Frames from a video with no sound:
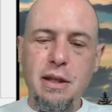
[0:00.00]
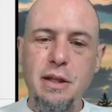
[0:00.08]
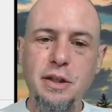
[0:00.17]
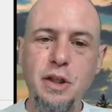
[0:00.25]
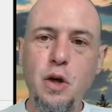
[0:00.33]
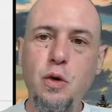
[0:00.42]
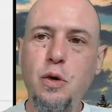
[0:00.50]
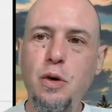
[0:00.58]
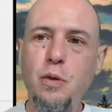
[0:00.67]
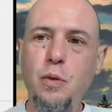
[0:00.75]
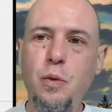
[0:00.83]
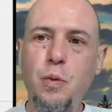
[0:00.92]
So
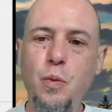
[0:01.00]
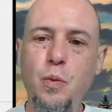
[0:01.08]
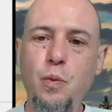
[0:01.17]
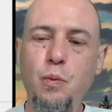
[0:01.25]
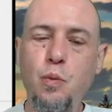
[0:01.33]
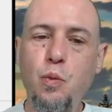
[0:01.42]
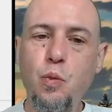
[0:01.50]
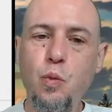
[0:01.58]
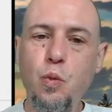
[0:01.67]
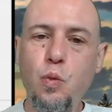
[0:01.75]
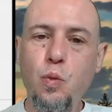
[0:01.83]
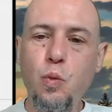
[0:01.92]

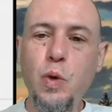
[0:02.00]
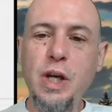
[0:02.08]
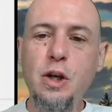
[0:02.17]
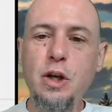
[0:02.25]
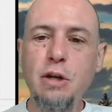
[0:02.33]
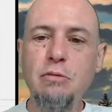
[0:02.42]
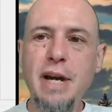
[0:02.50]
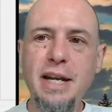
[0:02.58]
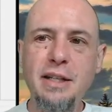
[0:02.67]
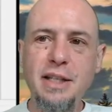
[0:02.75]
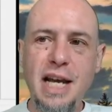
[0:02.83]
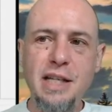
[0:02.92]
we could write a
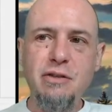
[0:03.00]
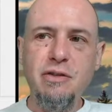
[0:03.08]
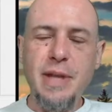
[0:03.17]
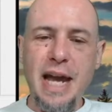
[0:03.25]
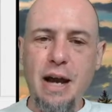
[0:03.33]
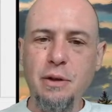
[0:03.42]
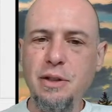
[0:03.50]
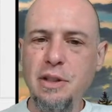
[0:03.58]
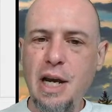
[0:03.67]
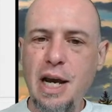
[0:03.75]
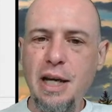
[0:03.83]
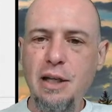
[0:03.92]
test from the
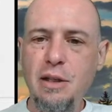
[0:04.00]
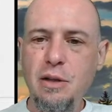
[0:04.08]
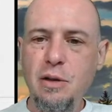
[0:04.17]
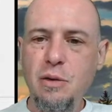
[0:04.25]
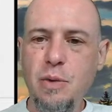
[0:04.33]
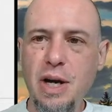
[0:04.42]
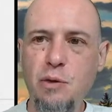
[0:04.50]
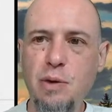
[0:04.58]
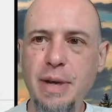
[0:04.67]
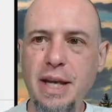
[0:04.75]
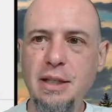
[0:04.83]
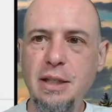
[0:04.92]
outside where we
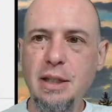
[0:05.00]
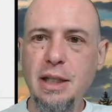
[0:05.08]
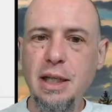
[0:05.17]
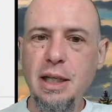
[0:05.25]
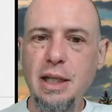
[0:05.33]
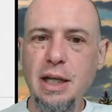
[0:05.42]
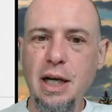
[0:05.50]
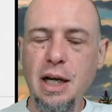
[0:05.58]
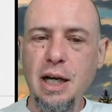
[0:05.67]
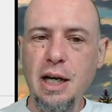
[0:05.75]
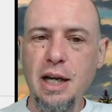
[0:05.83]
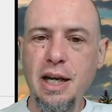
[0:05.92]
basically
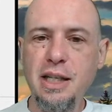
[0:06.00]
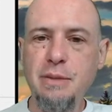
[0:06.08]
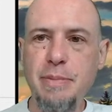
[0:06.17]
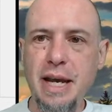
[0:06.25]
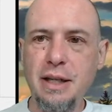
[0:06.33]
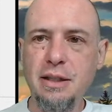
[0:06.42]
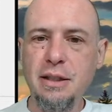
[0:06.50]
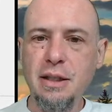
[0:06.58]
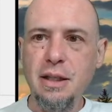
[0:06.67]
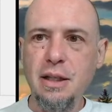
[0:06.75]
uh, expect...